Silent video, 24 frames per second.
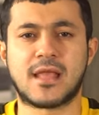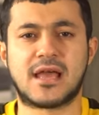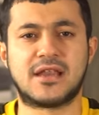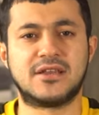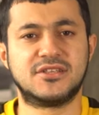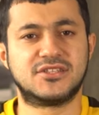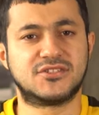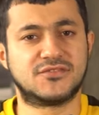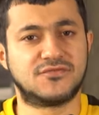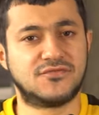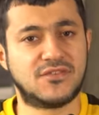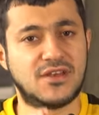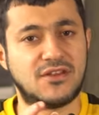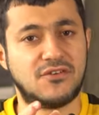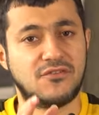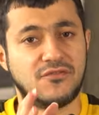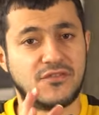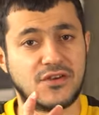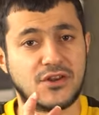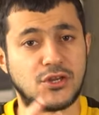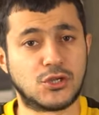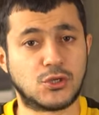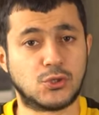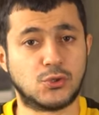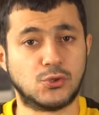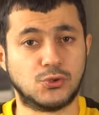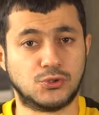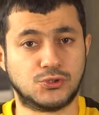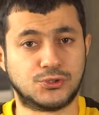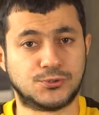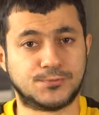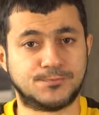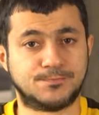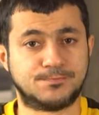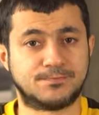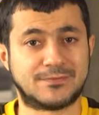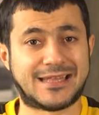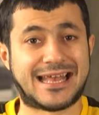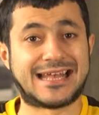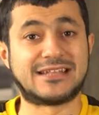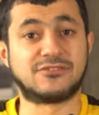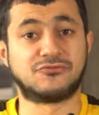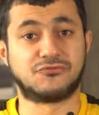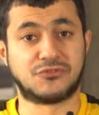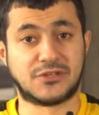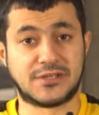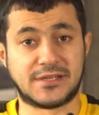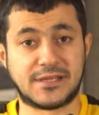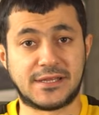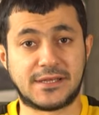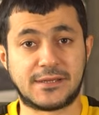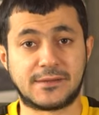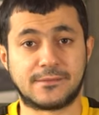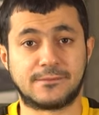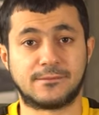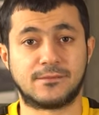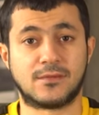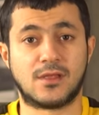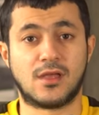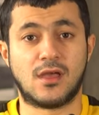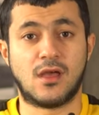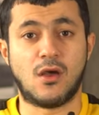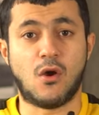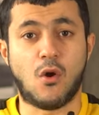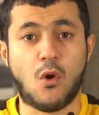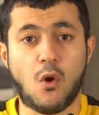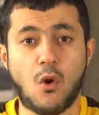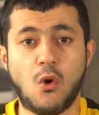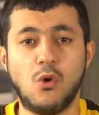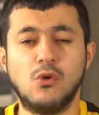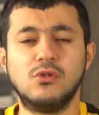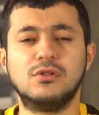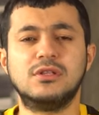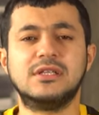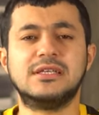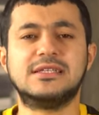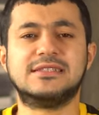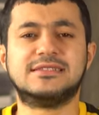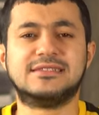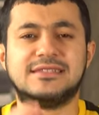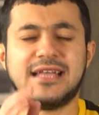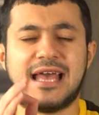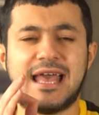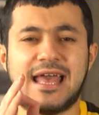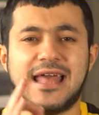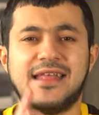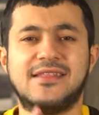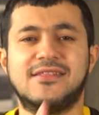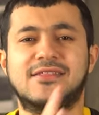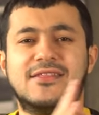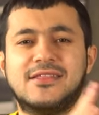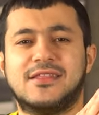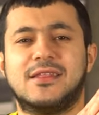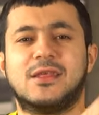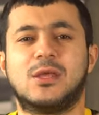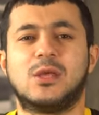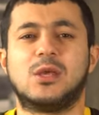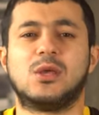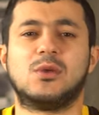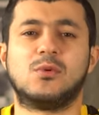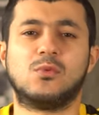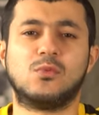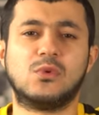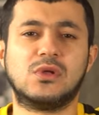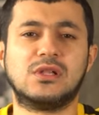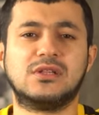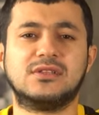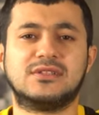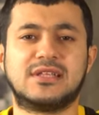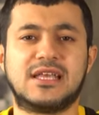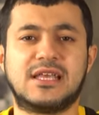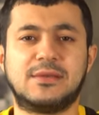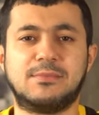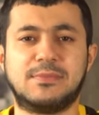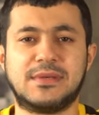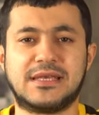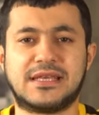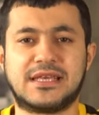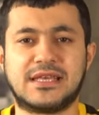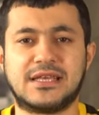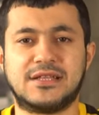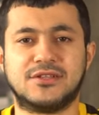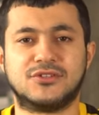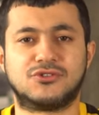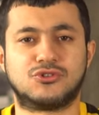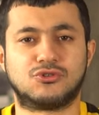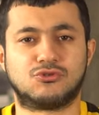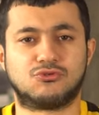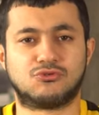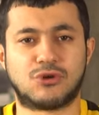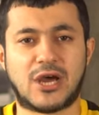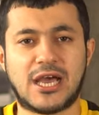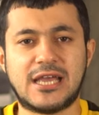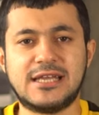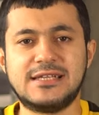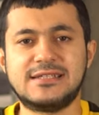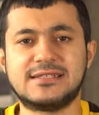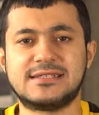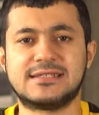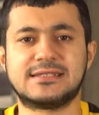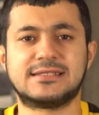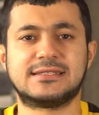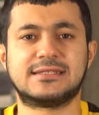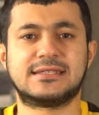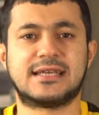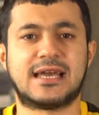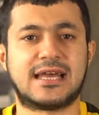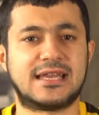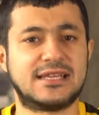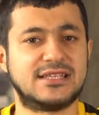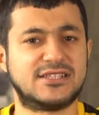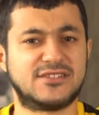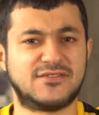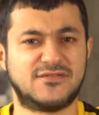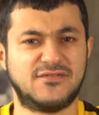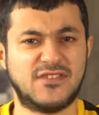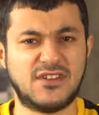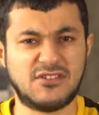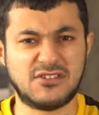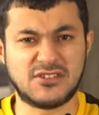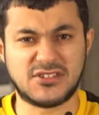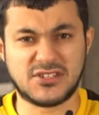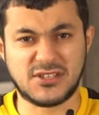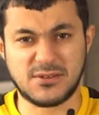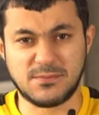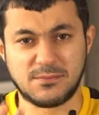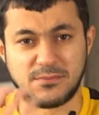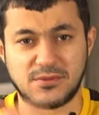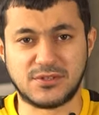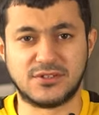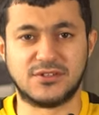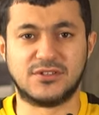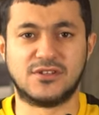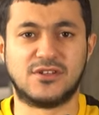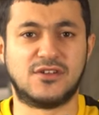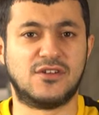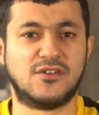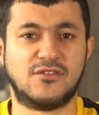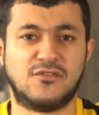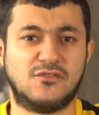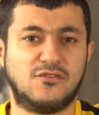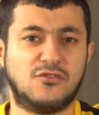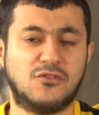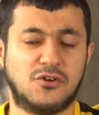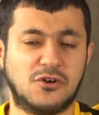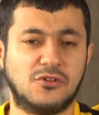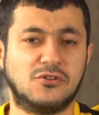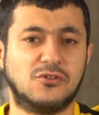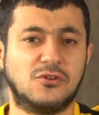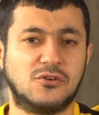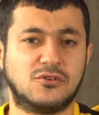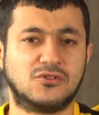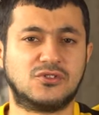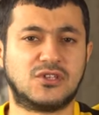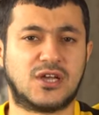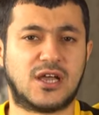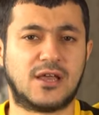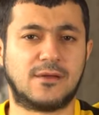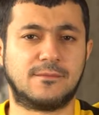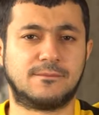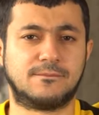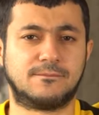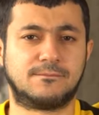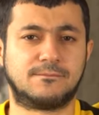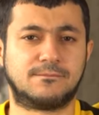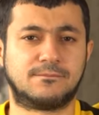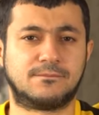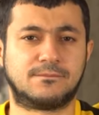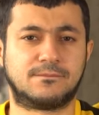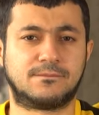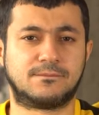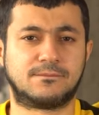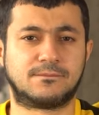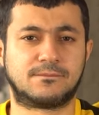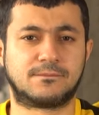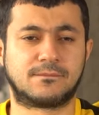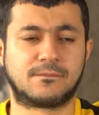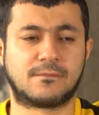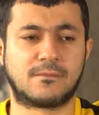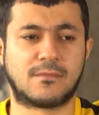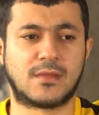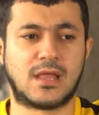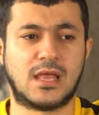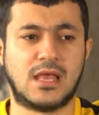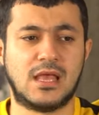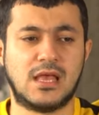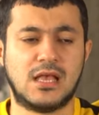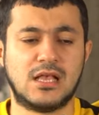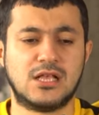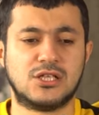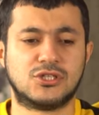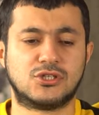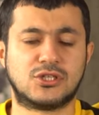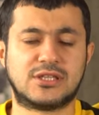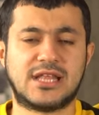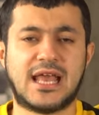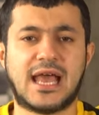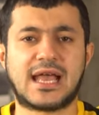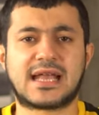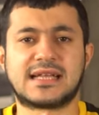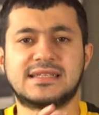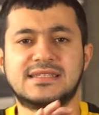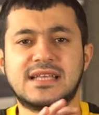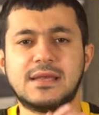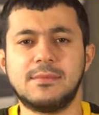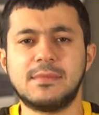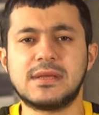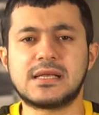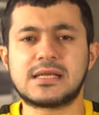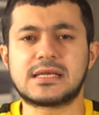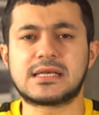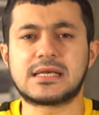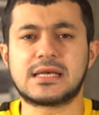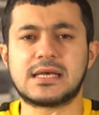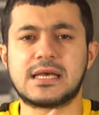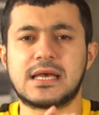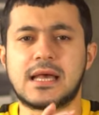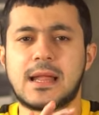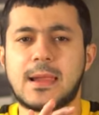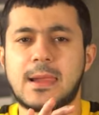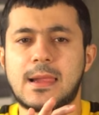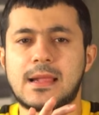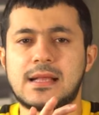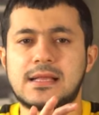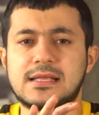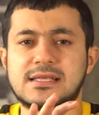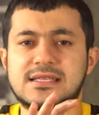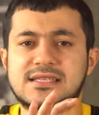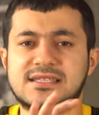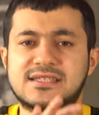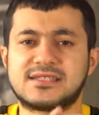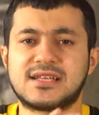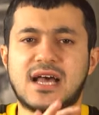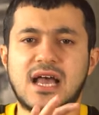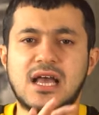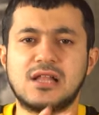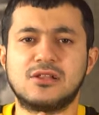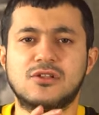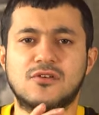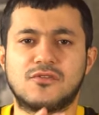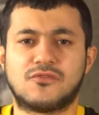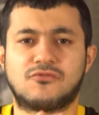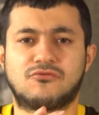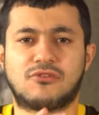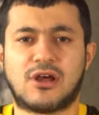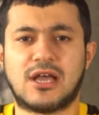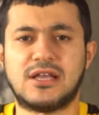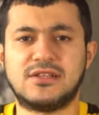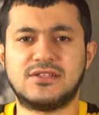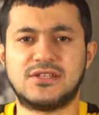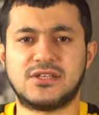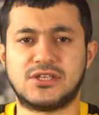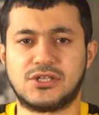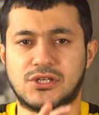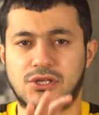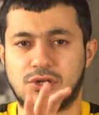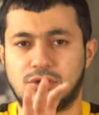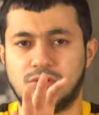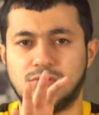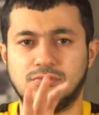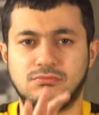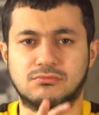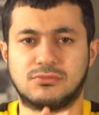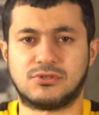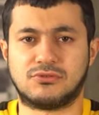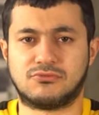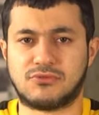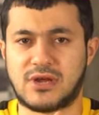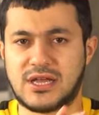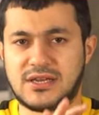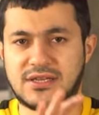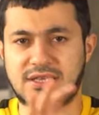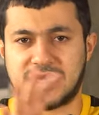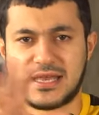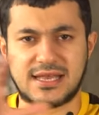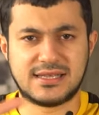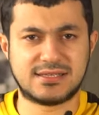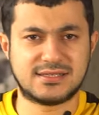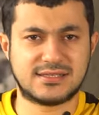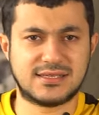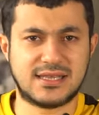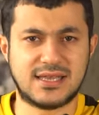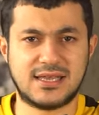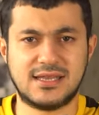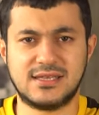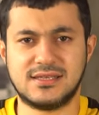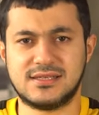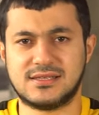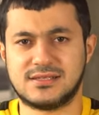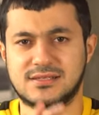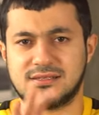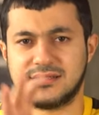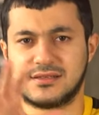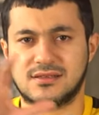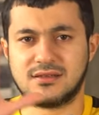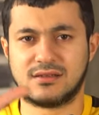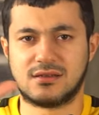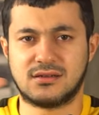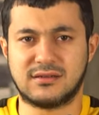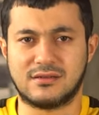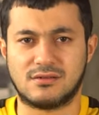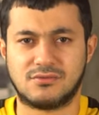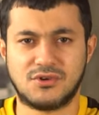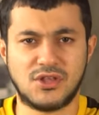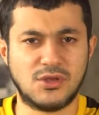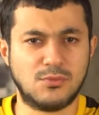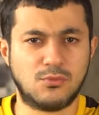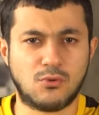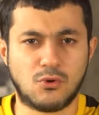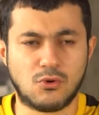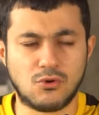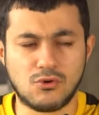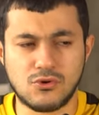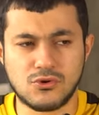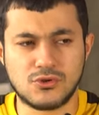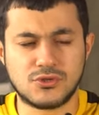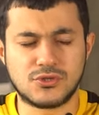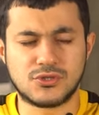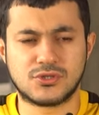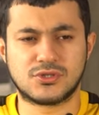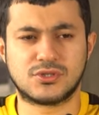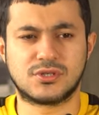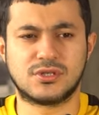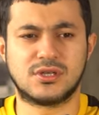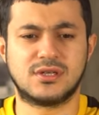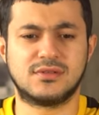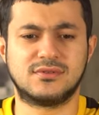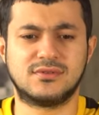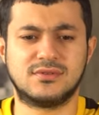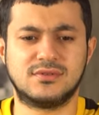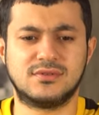and is very, very good at reading. Only then will they begin to write, and it's very simple for a long time. So the academic style of writing, you know, writing essays, reports,